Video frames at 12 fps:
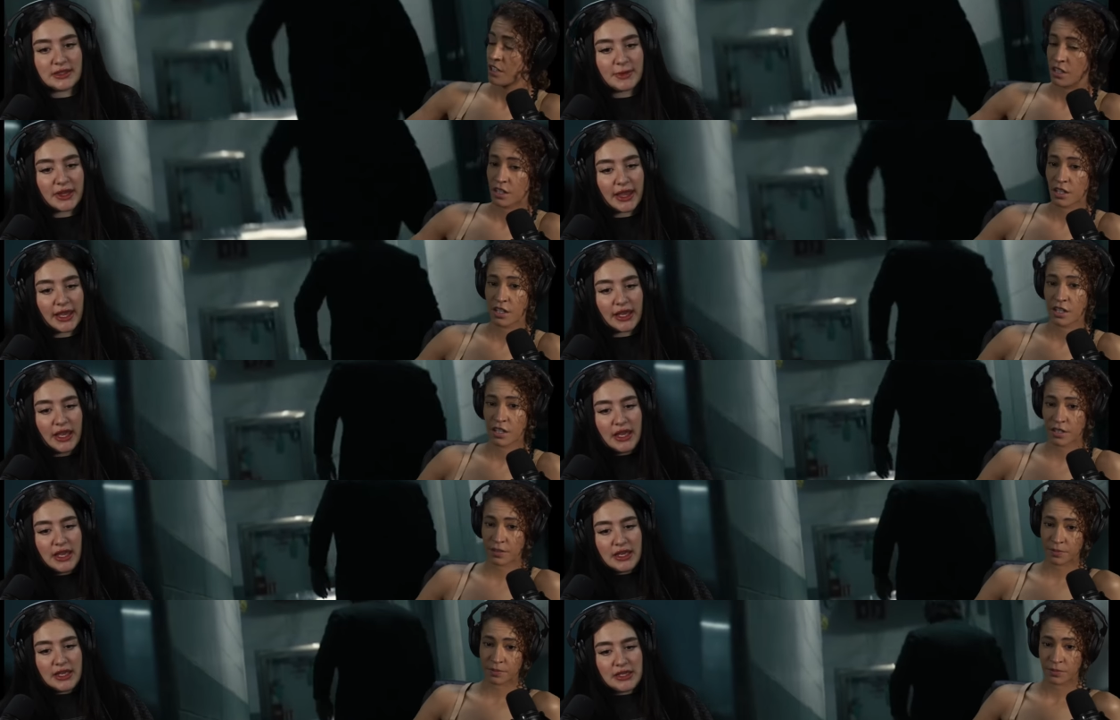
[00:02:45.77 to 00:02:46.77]
Speaker 1: but like
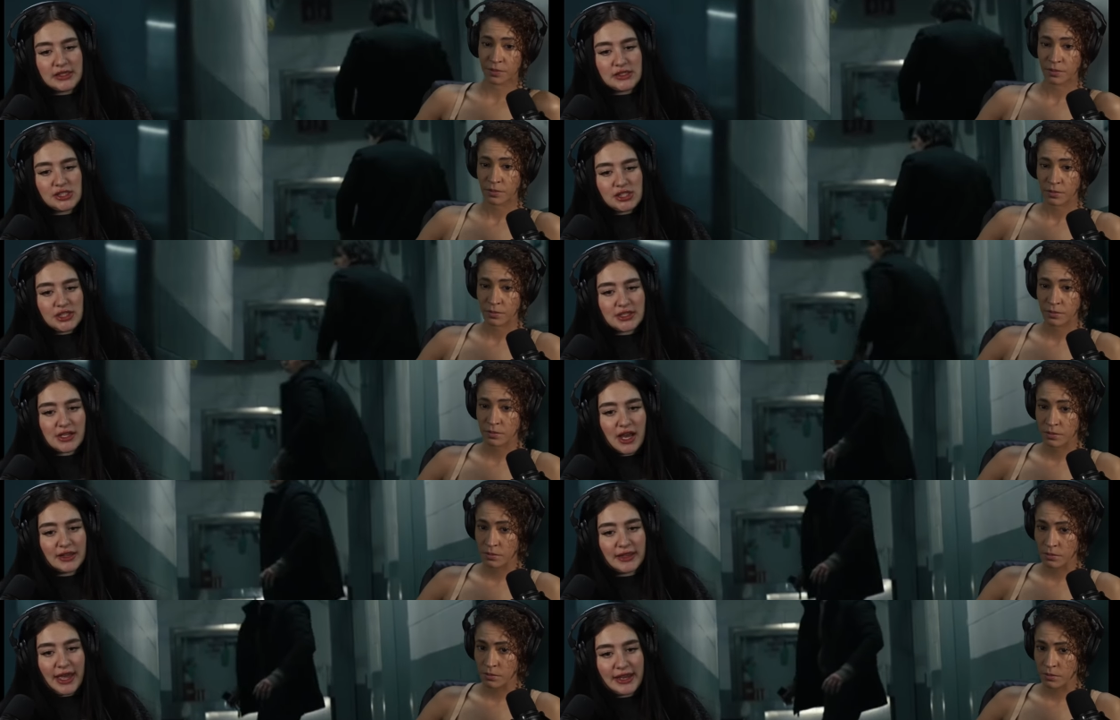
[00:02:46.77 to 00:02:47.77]
eh, she's not
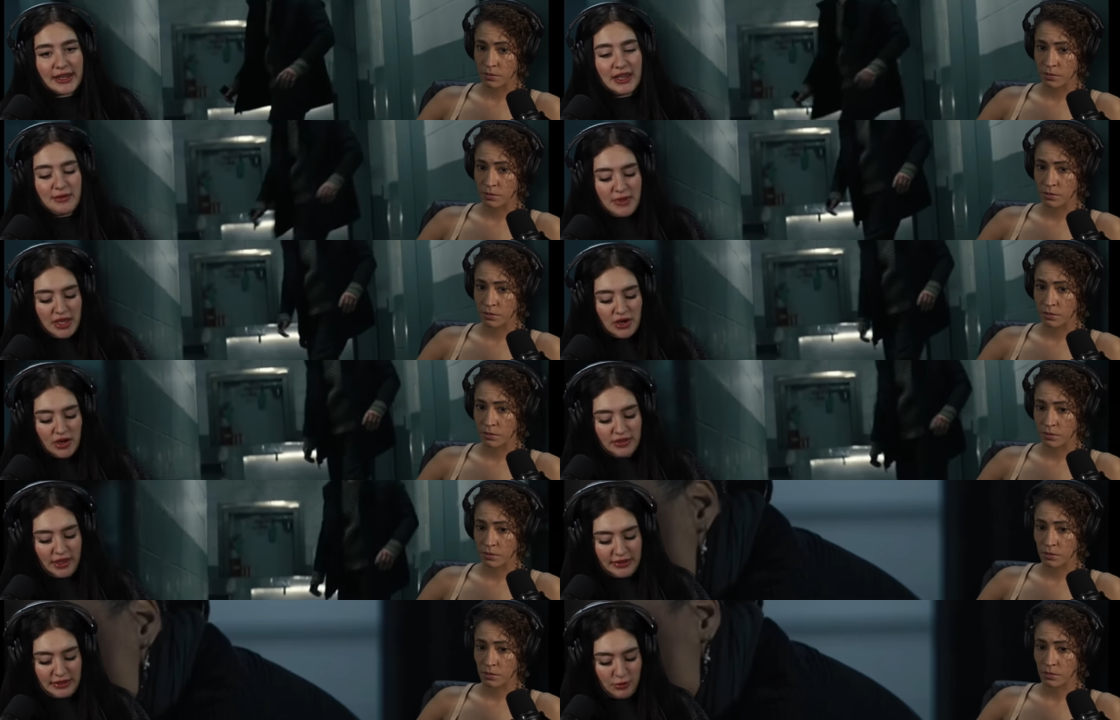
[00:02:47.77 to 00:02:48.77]
letting him in on like
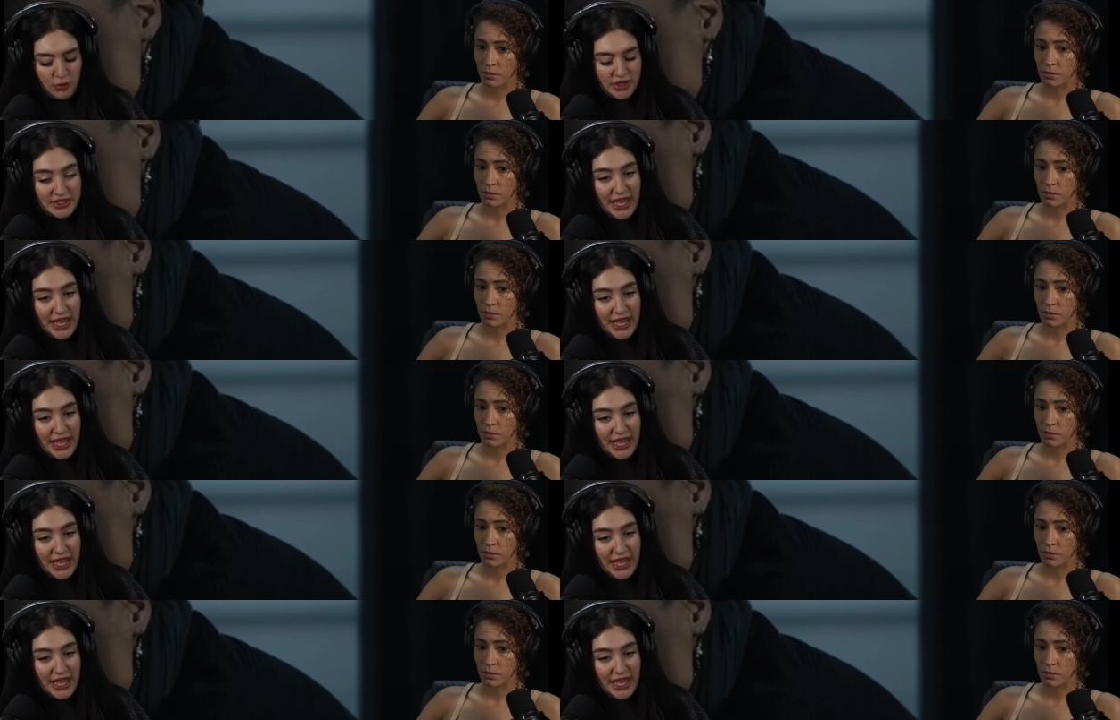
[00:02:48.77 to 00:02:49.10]
the what's